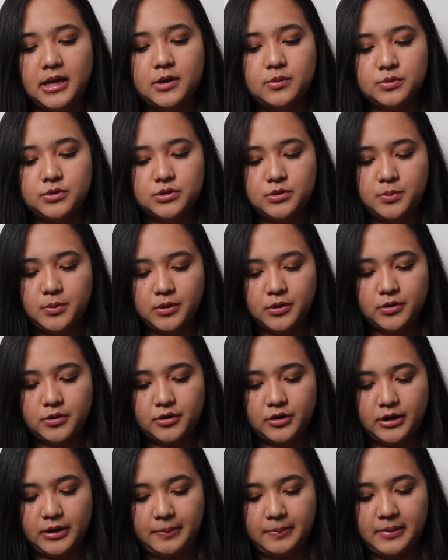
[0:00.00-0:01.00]
it was super
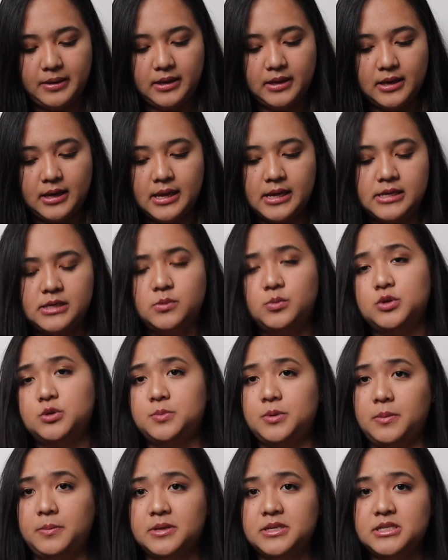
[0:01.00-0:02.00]
creamy and it was
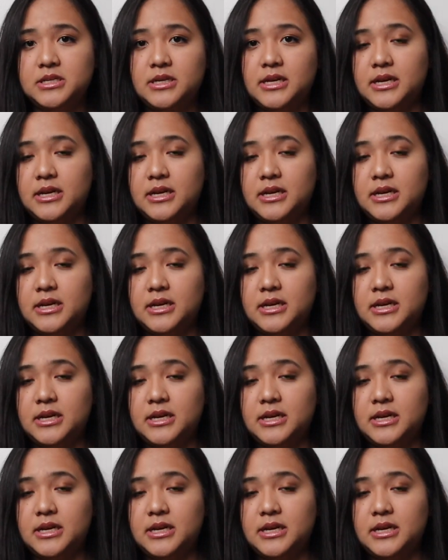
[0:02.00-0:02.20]
pigmented.